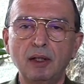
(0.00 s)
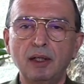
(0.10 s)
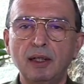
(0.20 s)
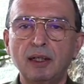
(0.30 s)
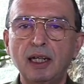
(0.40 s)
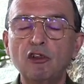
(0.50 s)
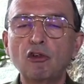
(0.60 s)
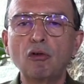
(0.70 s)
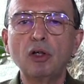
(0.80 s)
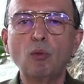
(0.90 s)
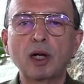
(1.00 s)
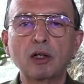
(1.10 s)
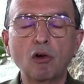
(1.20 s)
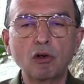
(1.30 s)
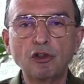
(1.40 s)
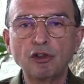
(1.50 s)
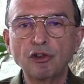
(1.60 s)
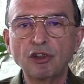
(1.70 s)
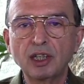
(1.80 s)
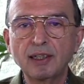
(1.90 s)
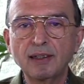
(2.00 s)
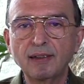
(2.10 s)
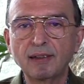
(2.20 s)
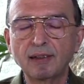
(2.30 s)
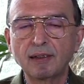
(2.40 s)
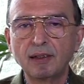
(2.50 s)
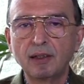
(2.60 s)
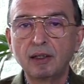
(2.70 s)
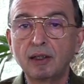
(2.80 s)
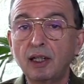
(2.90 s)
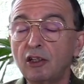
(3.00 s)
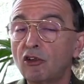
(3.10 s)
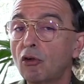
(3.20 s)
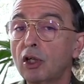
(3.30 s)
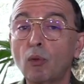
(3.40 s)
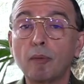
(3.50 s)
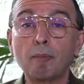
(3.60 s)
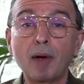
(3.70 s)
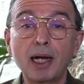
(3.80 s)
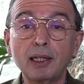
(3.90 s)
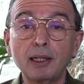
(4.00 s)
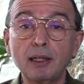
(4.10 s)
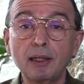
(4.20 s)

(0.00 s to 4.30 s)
There is only one consciousness. There is only one mind.